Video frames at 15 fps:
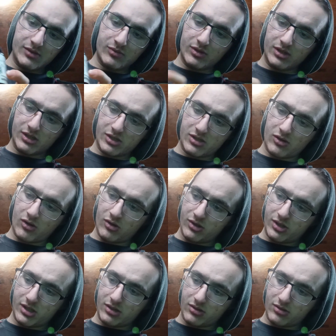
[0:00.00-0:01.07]
one is
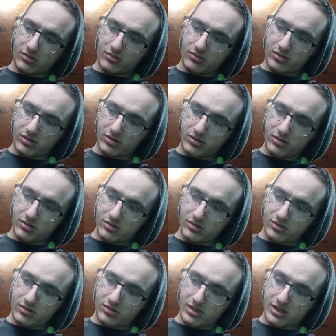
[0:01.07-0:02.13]
also
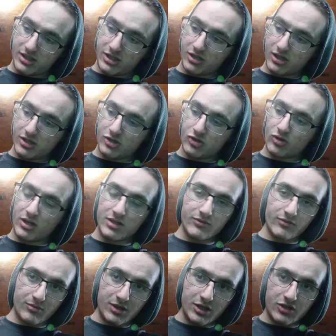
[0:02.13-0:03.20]
it's it's
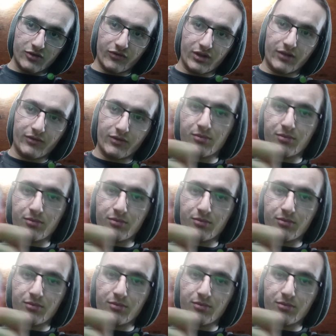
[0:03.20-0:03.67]
transformation flavored